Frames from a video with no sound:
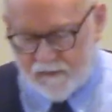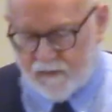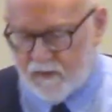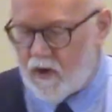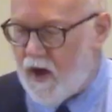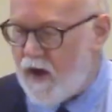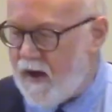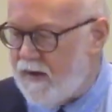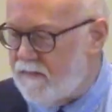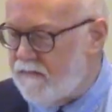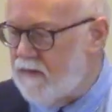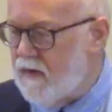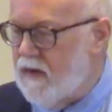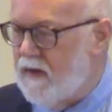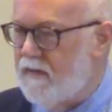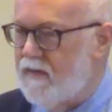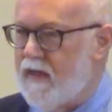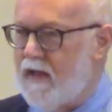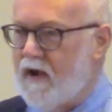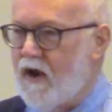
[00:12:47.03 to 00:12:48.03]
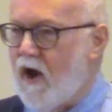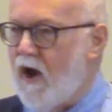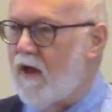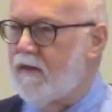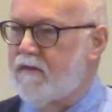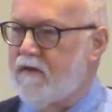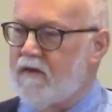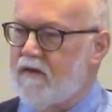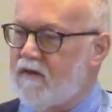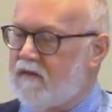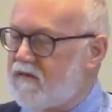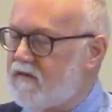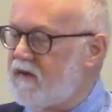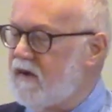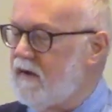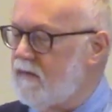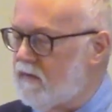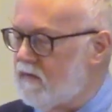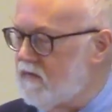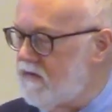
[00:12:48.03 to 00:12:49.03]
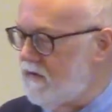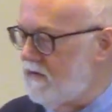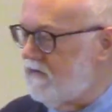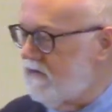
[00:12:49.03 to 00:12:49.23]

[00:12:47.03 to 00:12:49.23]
love that ought to distinguish this